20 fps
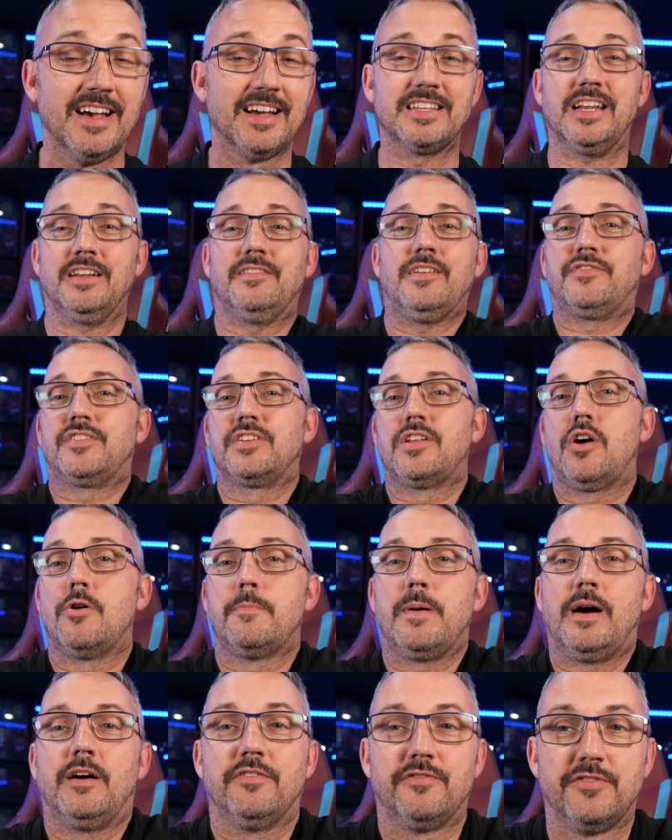Don't even have to know
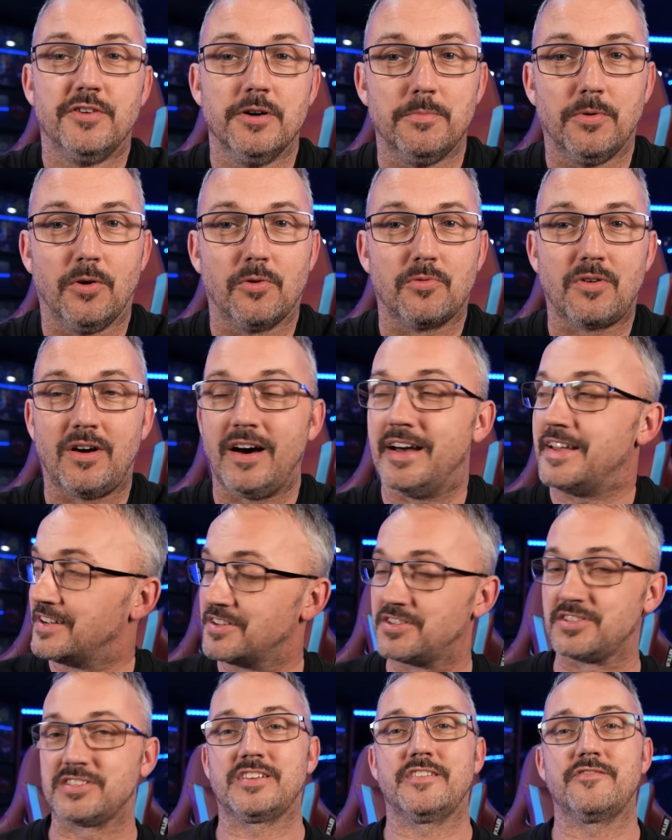about football, right? You
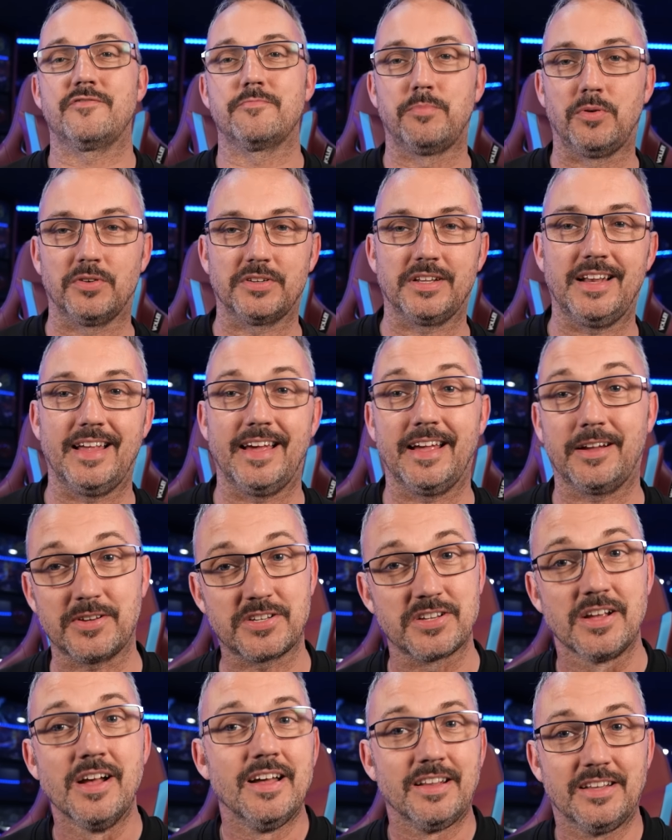can just see from body
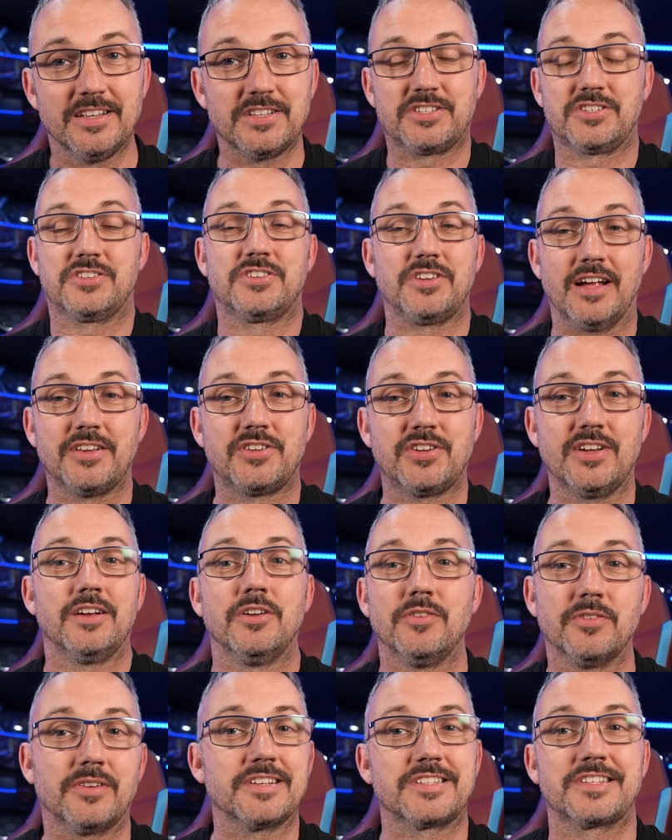language that
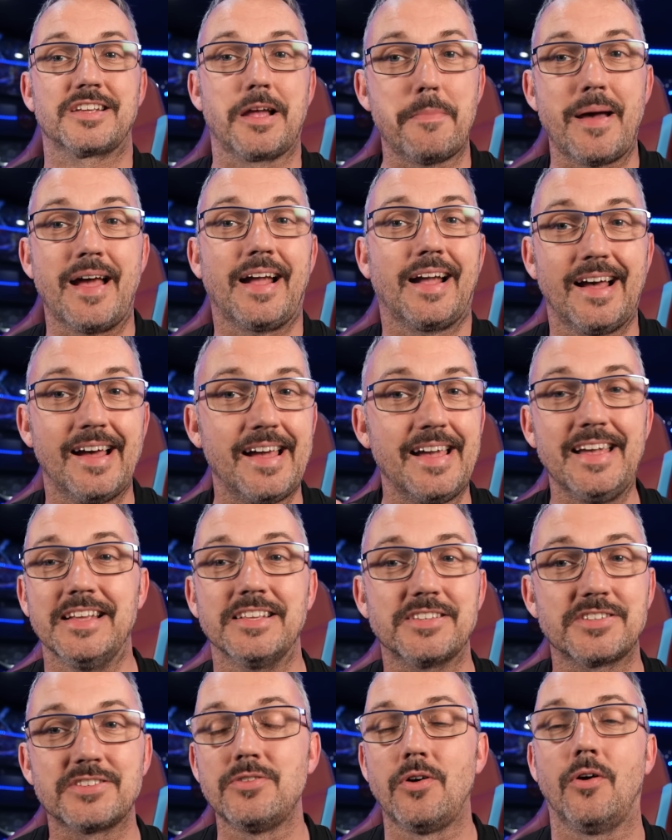Gianluca Scamacca
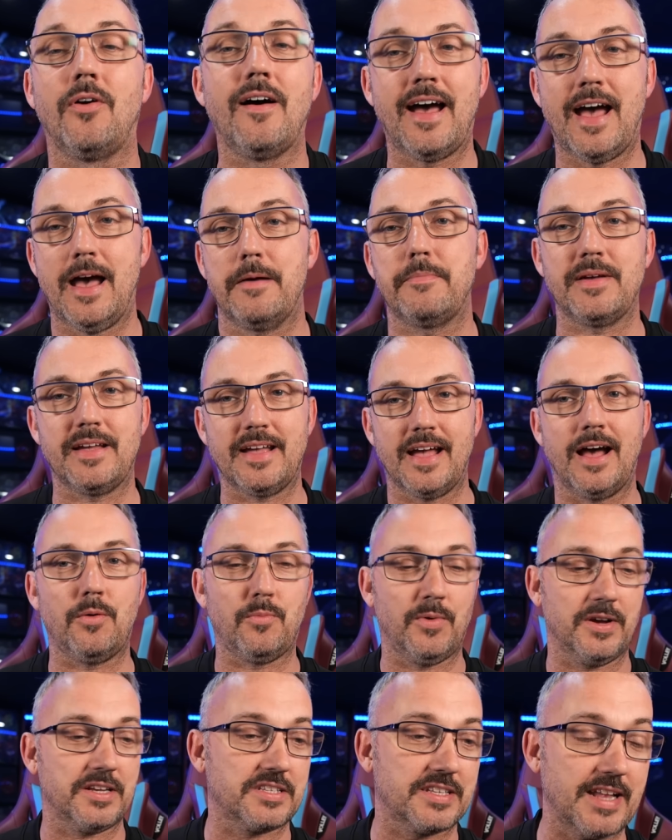is not happy at
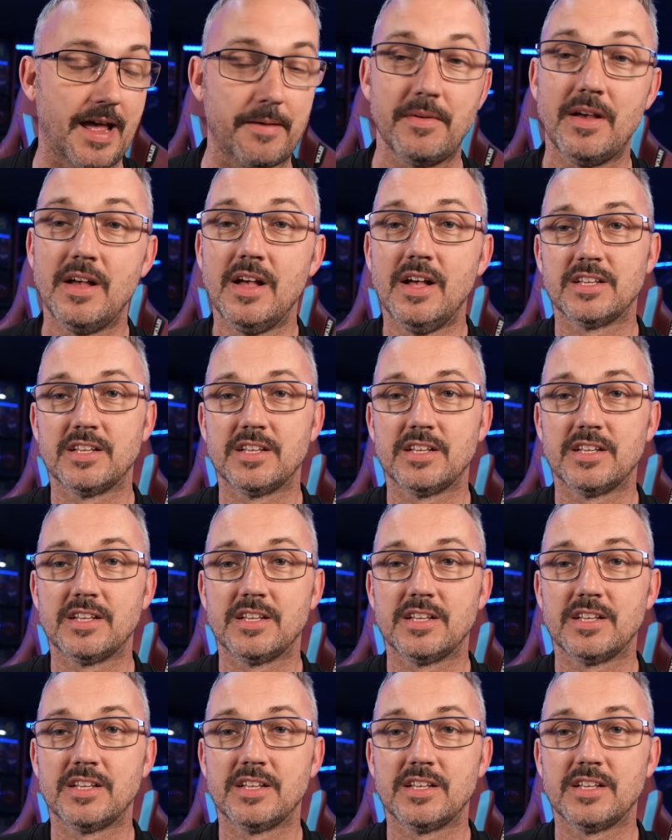West Ham.